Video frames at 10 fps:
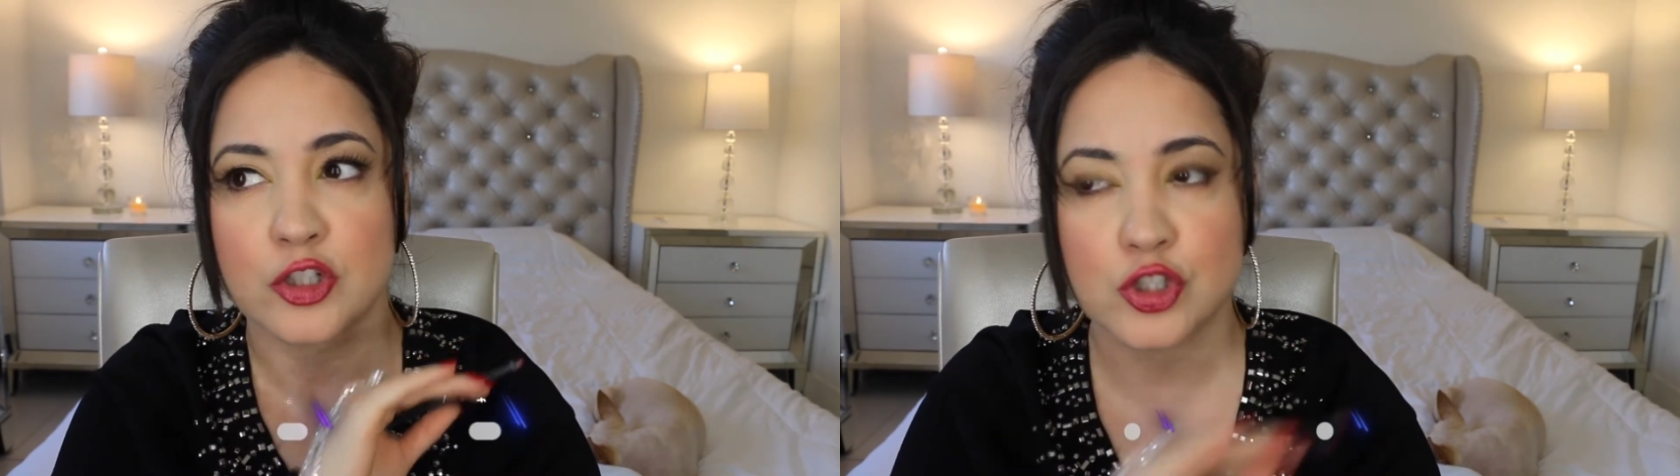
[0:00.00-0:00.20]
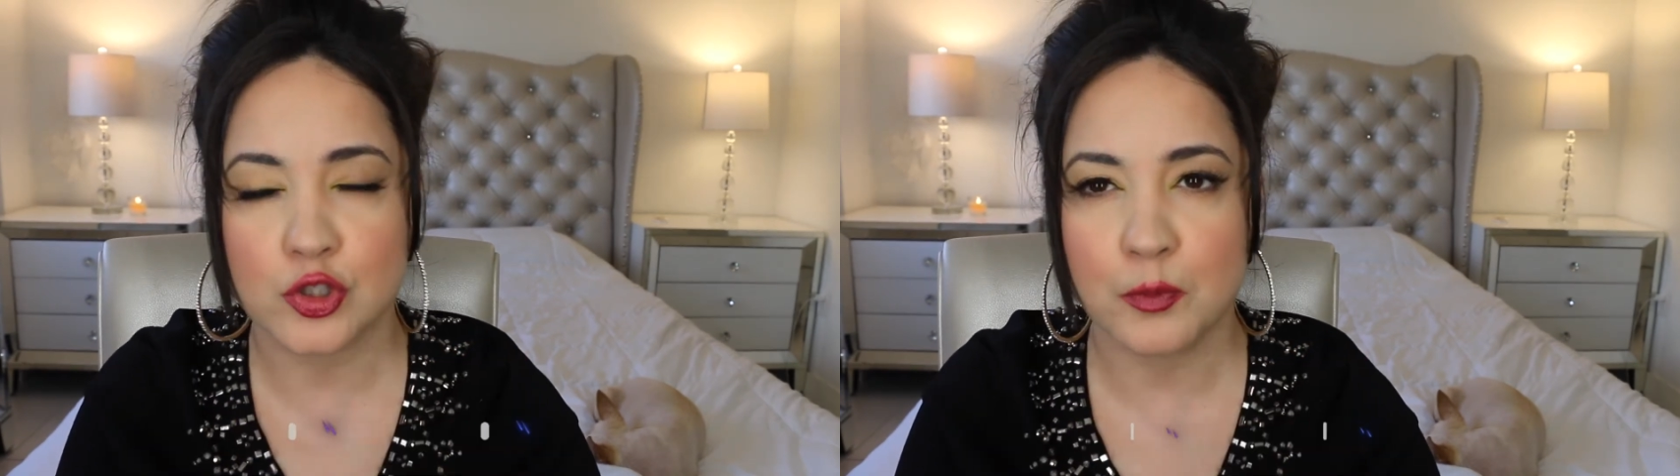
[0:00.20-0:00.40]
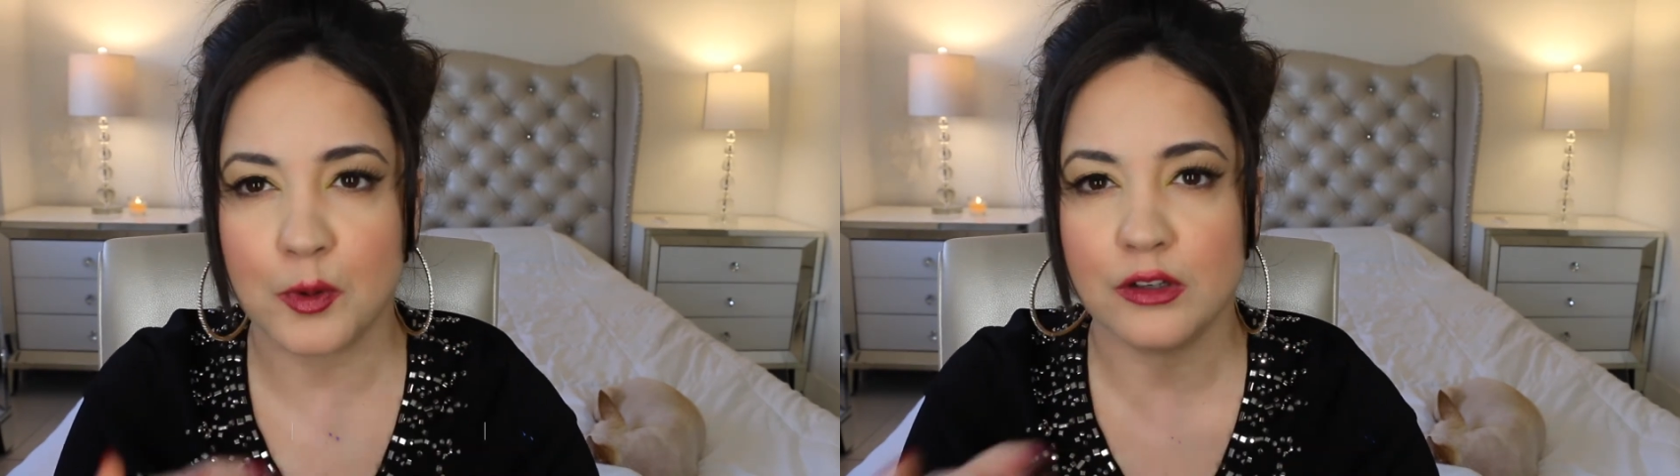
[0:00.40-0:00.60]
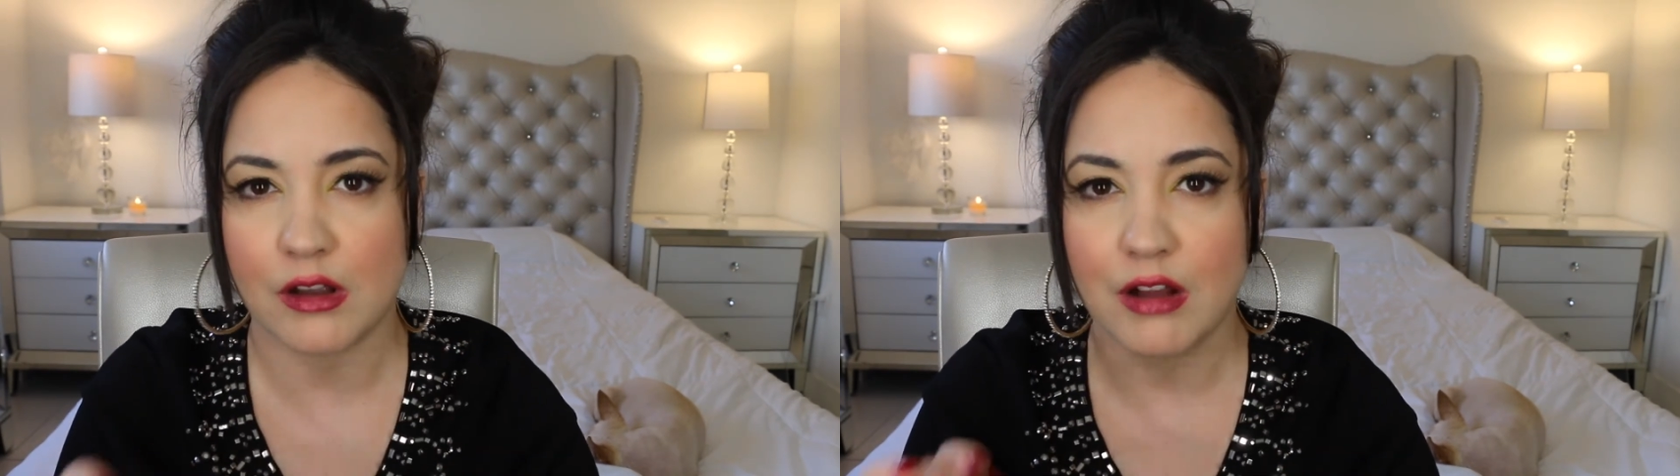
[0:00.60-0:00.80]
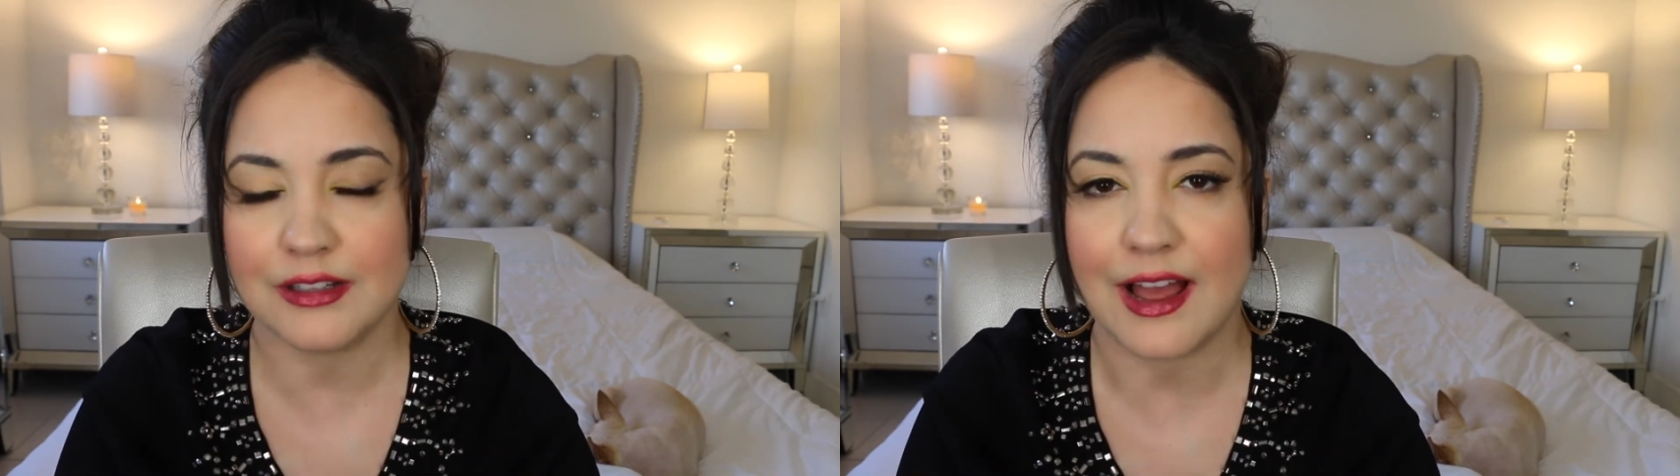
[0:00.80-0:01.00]
super
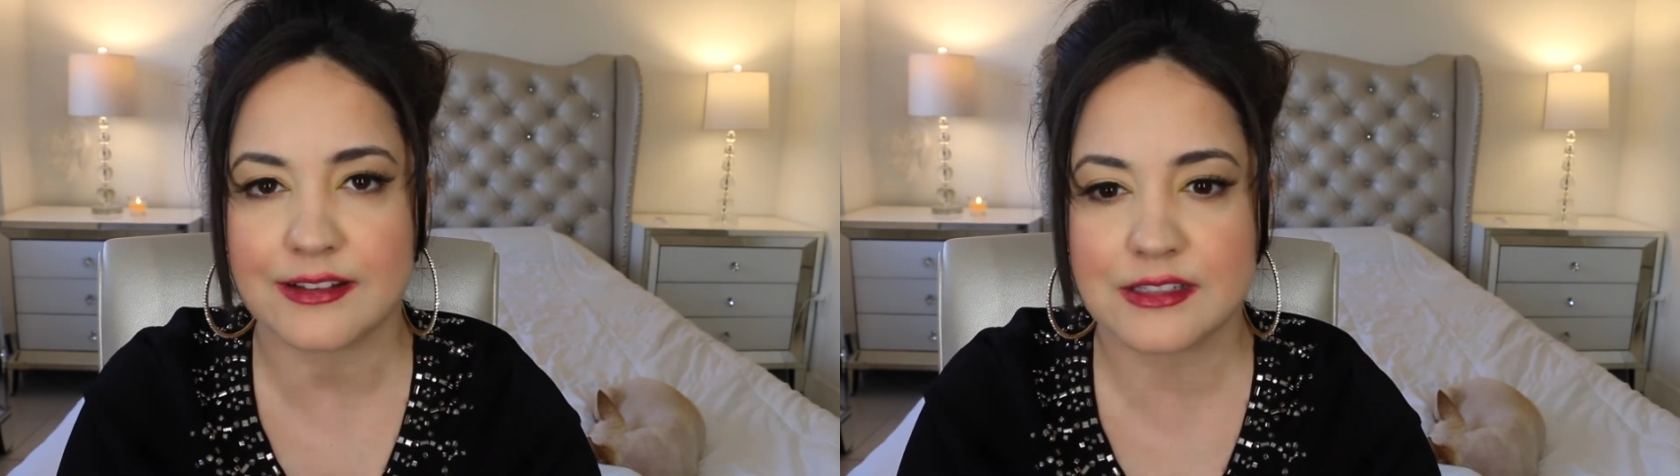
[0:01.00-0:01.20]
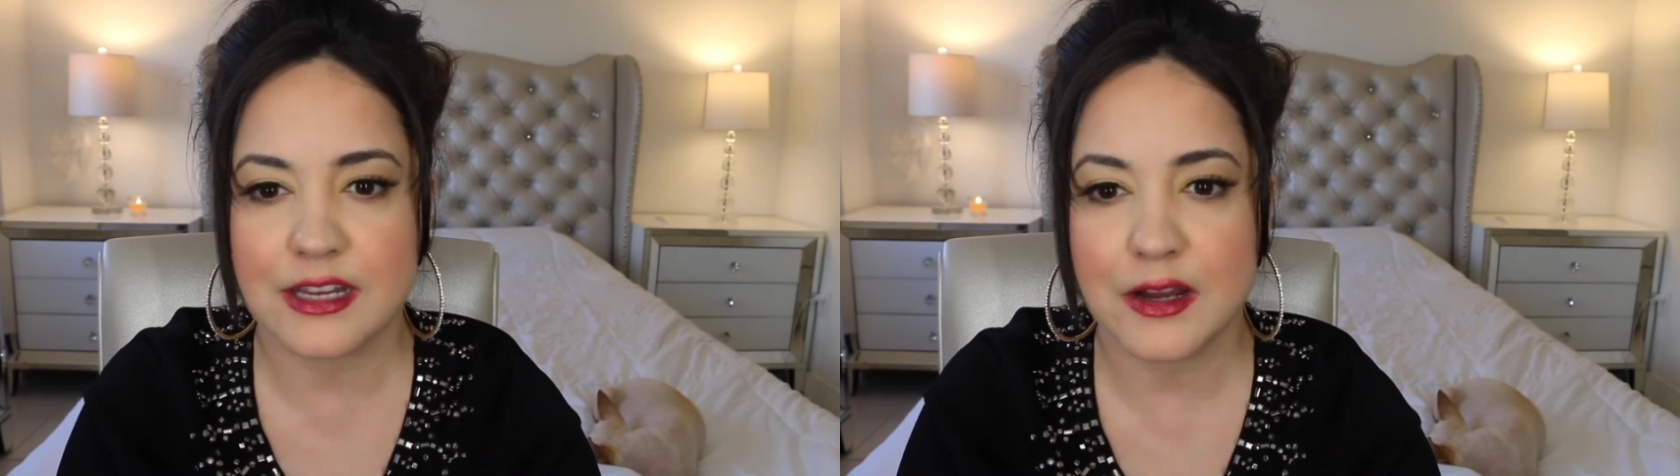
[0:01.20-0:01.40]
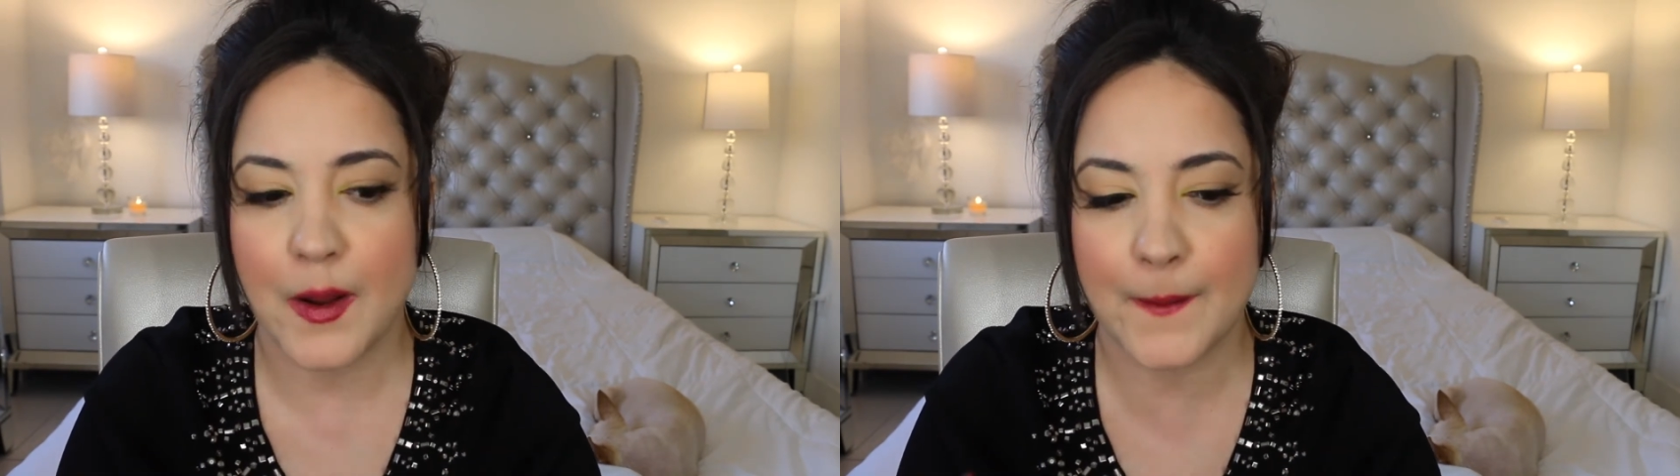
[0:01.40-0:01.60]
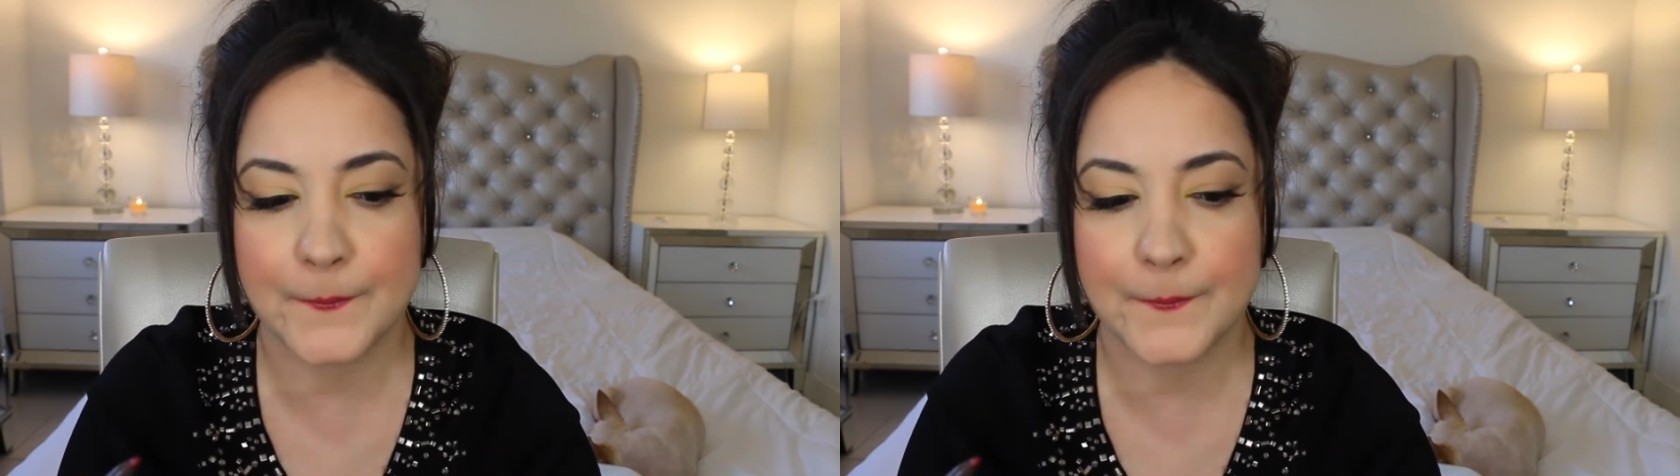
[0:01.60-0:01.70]
long lasting.